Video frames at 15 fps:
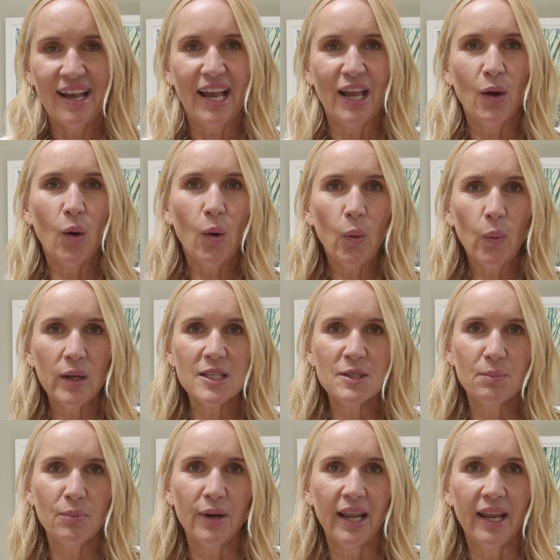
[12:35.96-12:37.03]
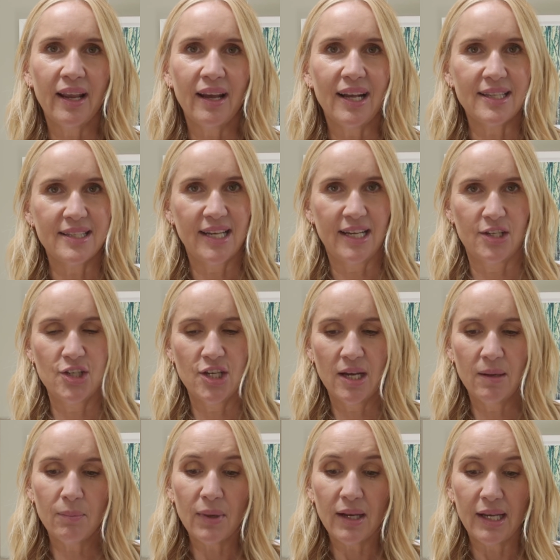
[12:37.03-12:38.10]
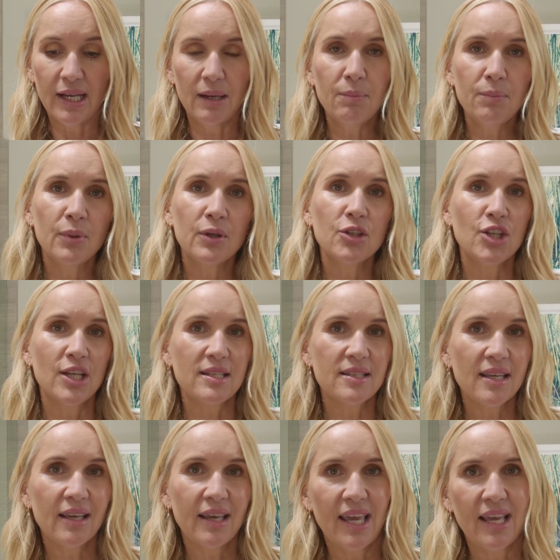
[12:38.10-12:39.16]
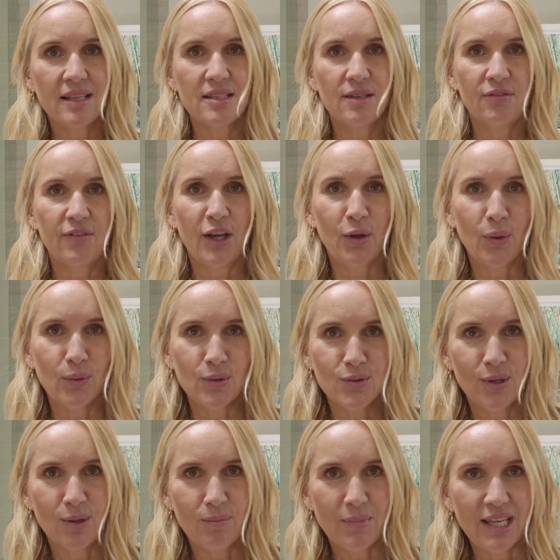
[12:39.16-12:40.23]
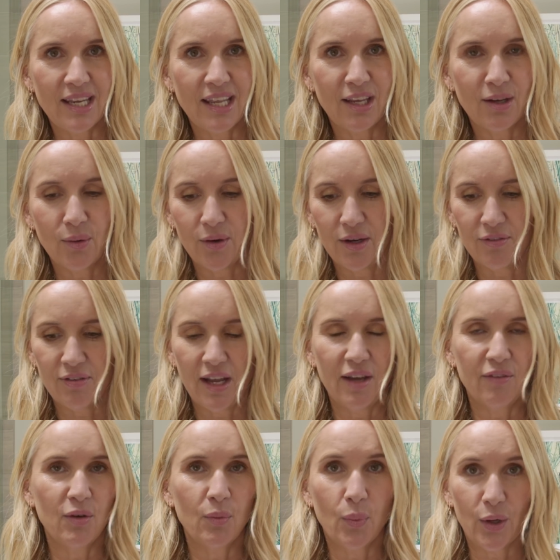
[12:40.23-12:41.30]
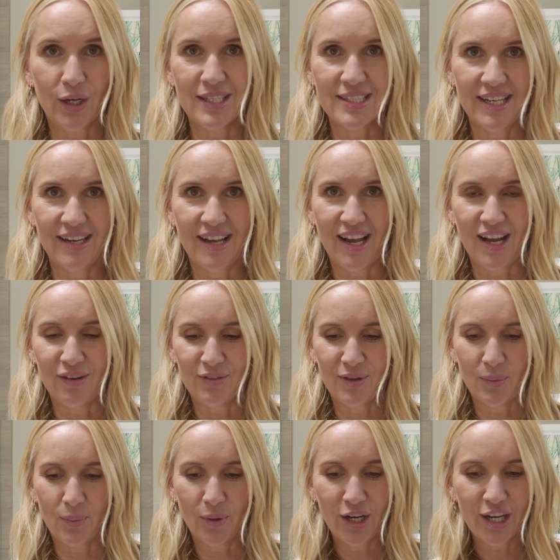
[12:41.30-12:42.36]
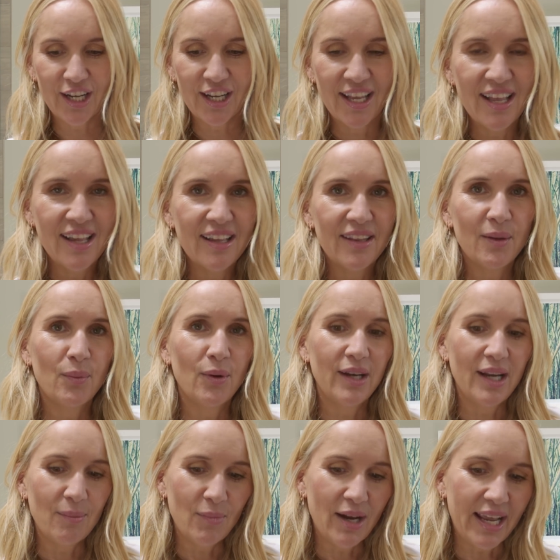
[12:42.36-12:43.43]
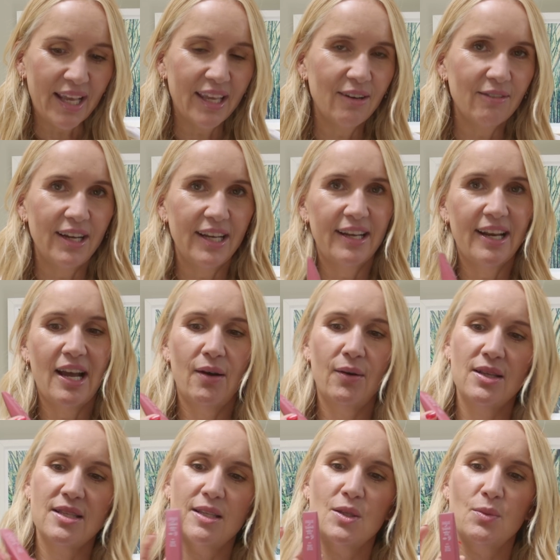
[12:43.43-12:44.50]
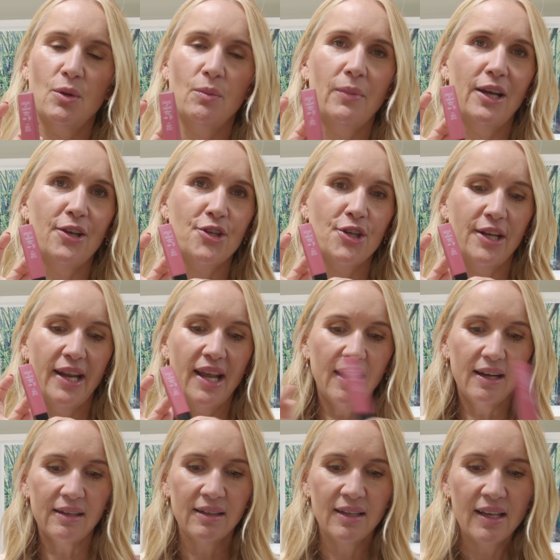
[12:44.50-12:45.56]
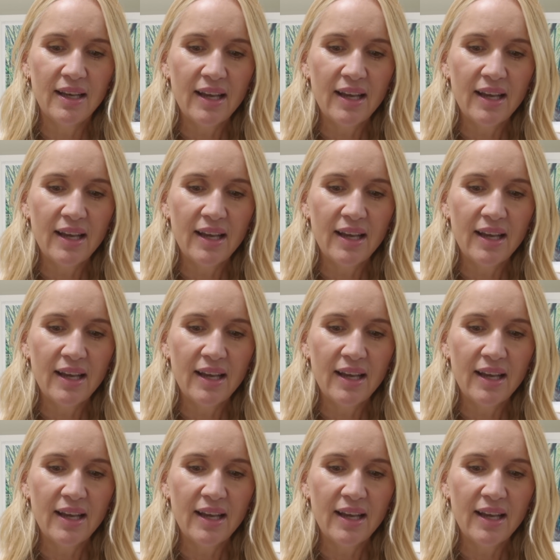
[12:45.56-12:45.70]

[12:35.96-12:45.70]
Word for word: I always bring a touch-up lip just in case if I go to a meeting or if I have a work dinner after work. The one I'm liking right now is this one by Chanel.